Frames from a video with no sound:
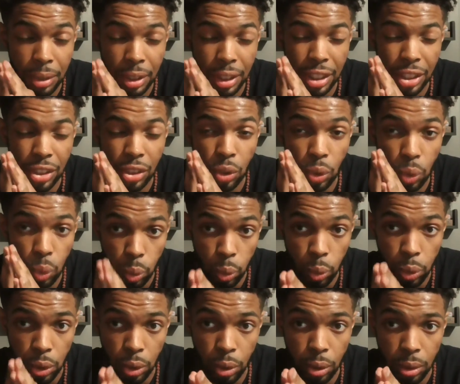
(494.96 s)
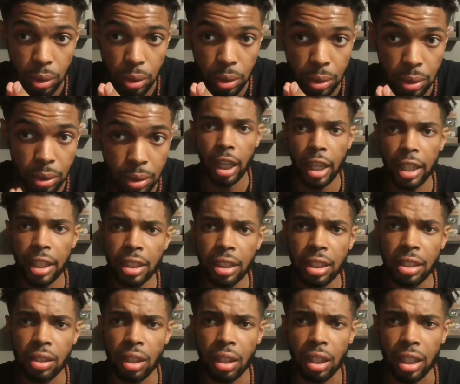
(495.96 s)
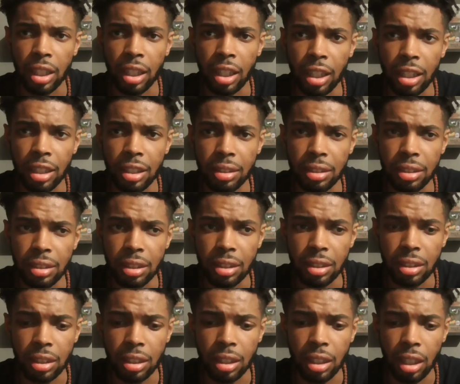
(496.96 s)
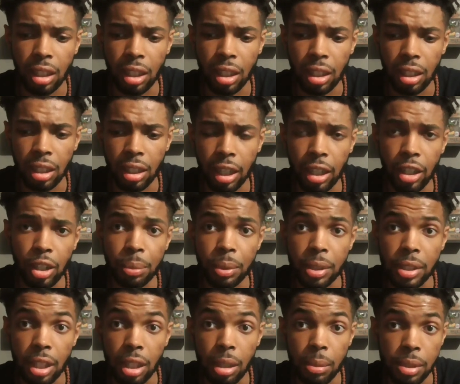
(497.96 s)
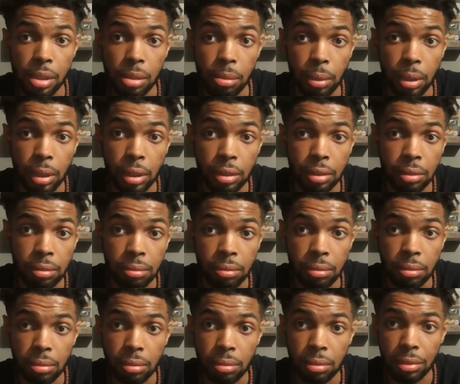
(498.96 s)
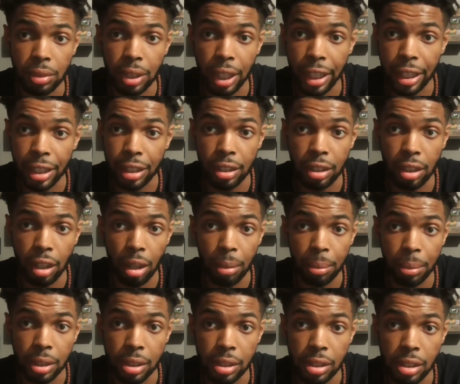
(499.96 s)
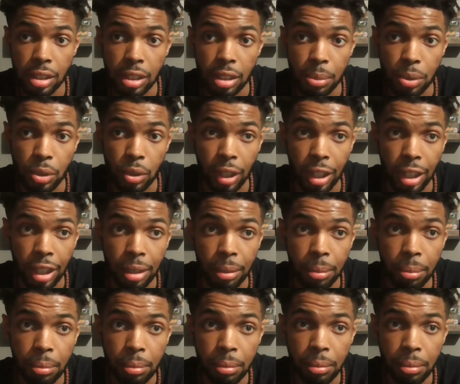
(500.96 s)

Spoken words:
is crucial. I think that's all I got. I hope this helps someone. Like, comment, subscribe.